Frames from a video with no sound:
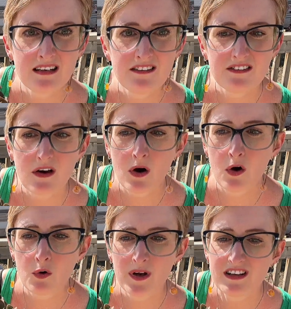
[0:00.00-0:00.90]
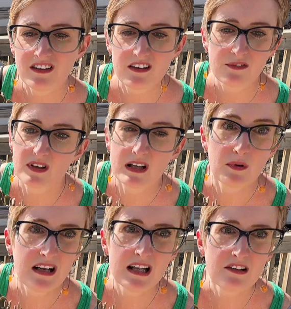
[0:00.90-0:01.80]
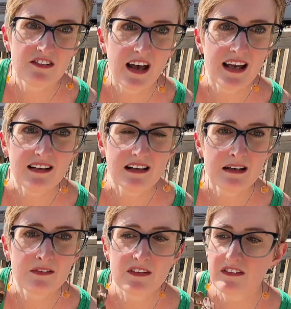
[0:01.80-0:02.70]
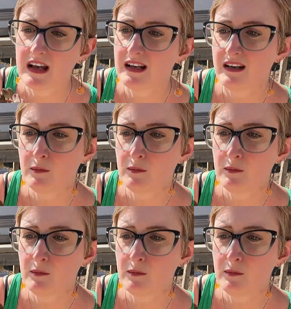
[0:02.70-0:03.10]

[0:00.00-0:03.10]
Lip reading: so it does really well outside. Loves the sun.